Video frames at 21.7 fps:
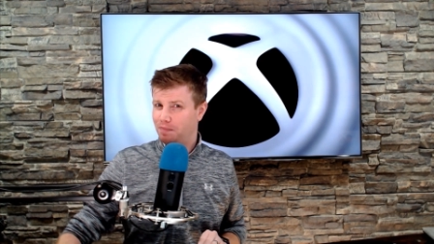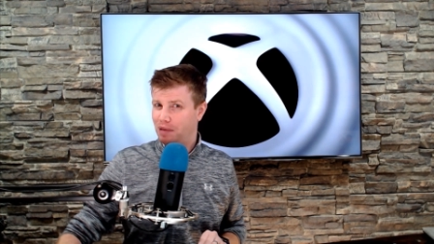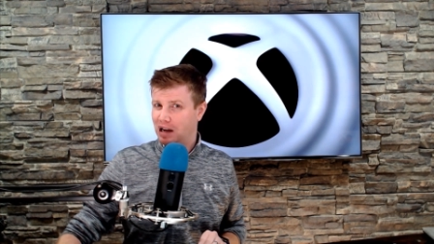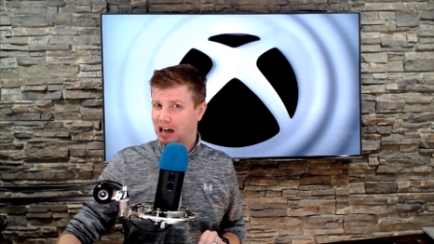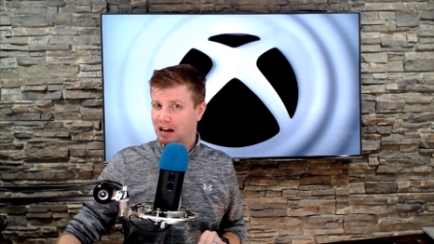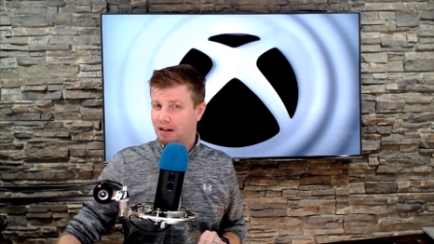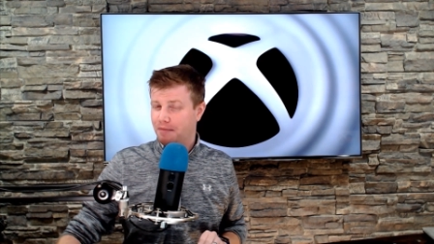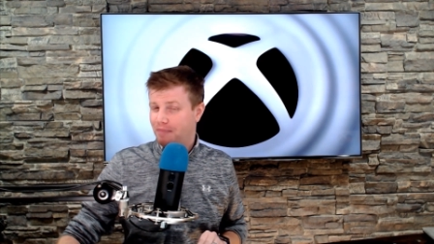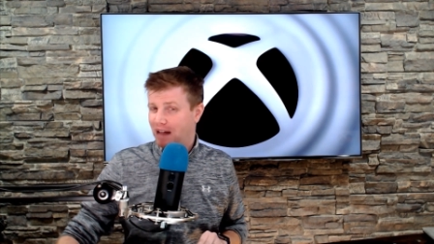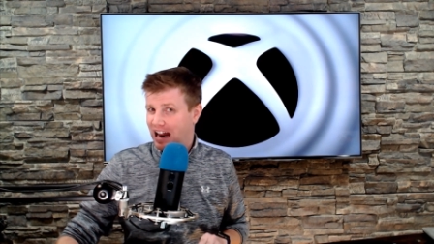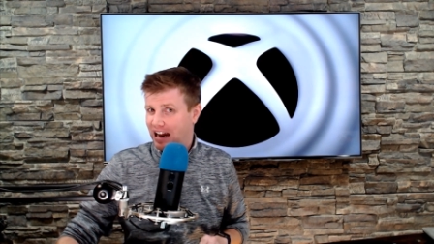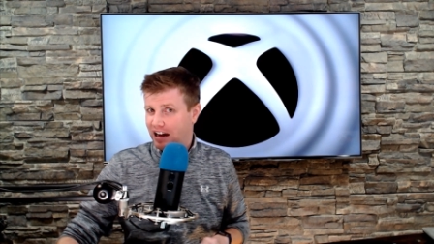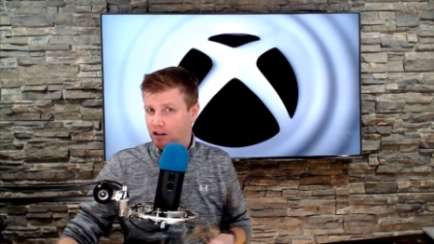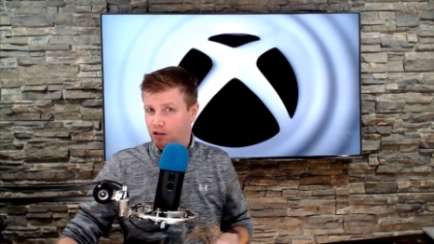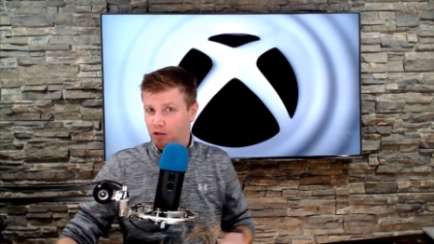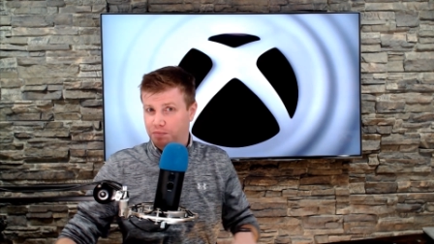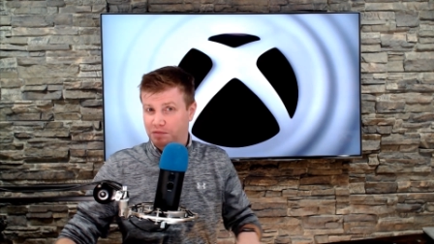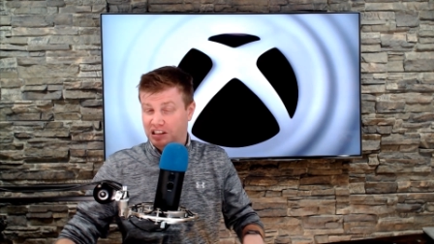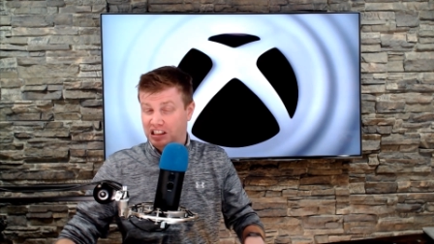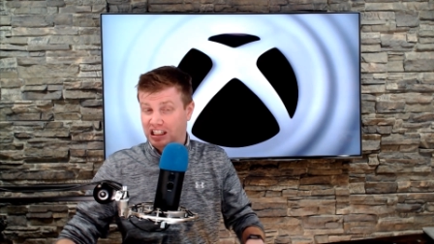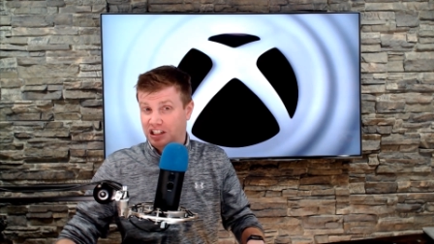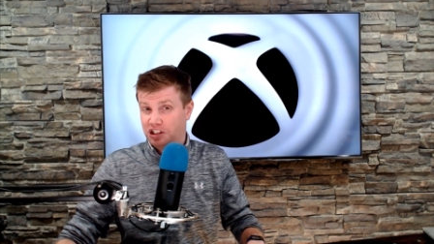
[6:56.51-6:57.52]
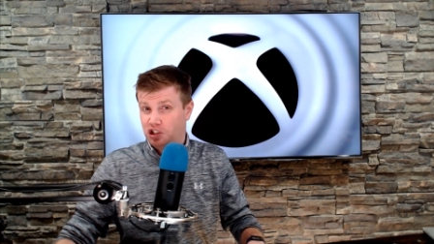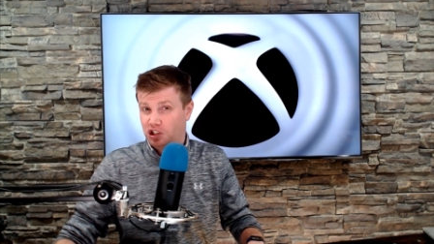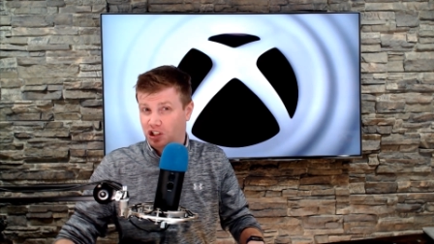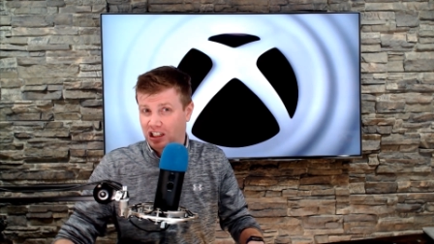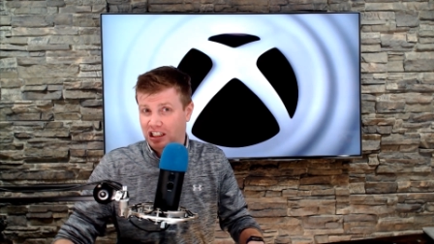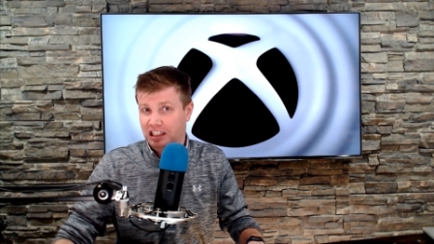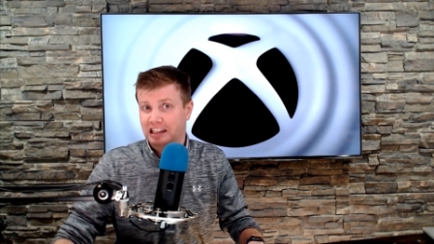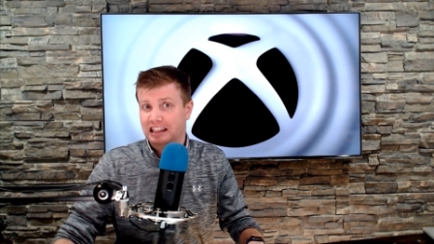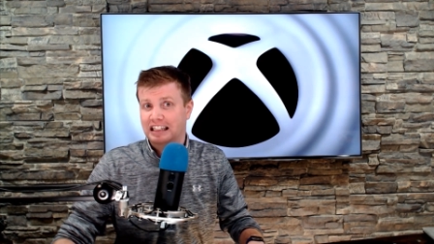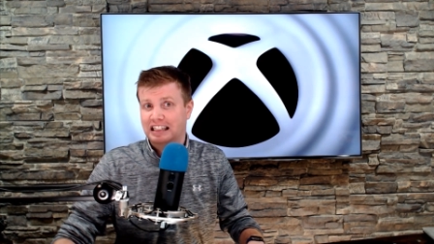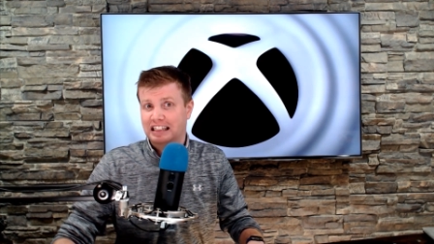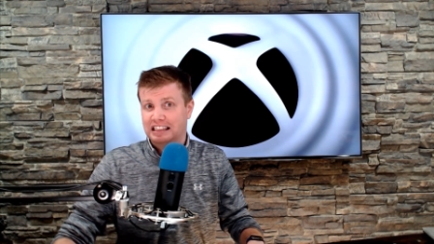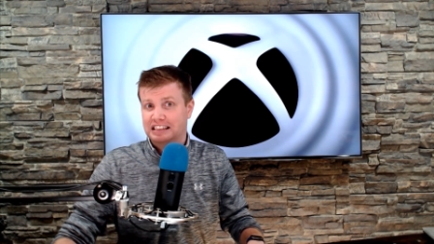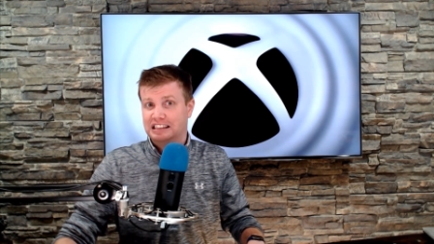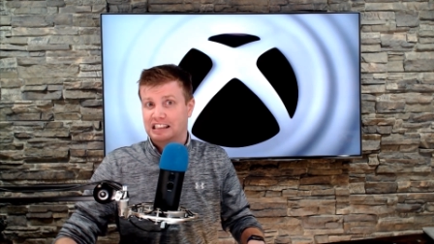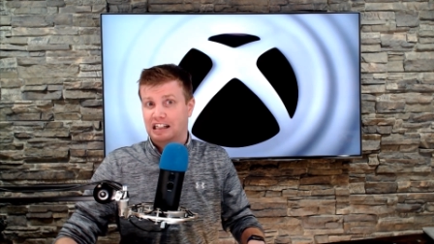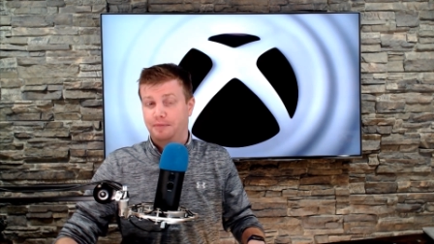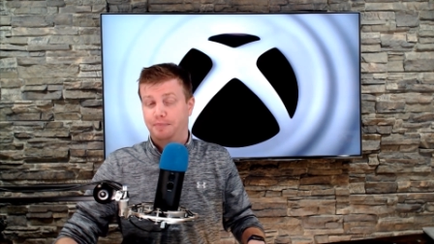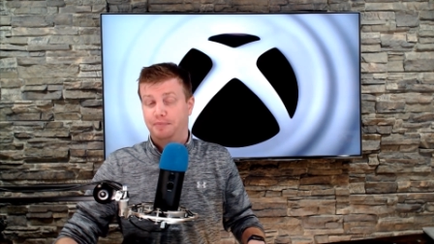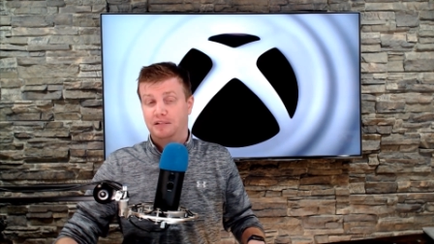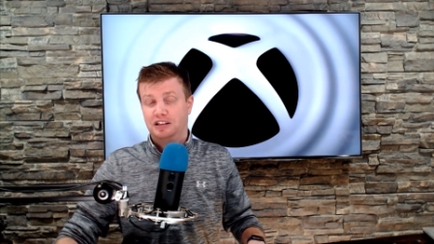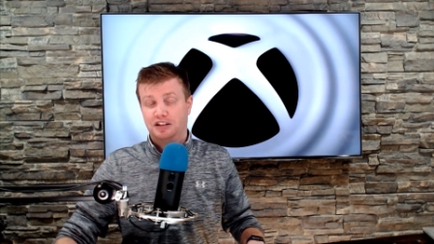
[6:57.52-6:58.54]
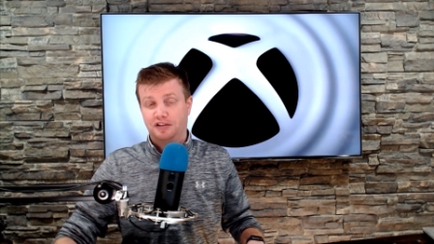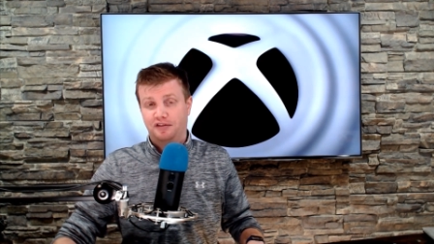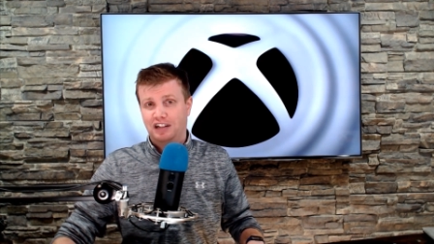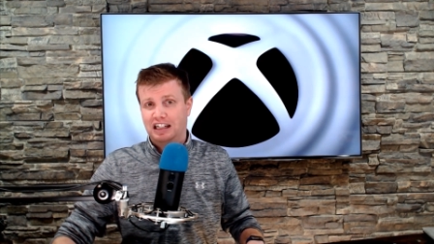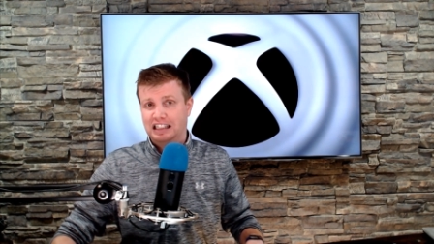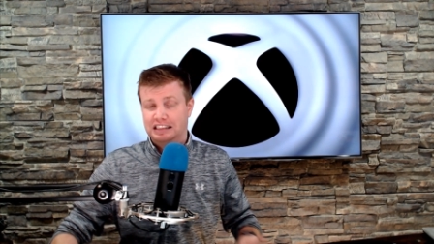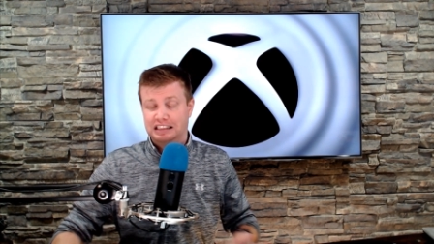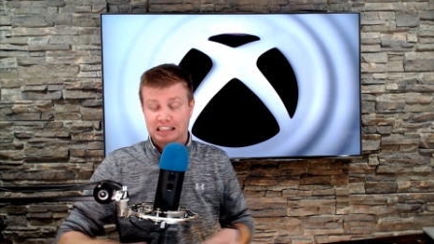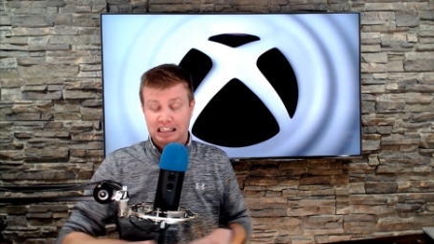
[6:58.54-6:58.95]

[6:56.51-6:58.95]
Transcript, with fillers: buy a Mac or potentially a Linux device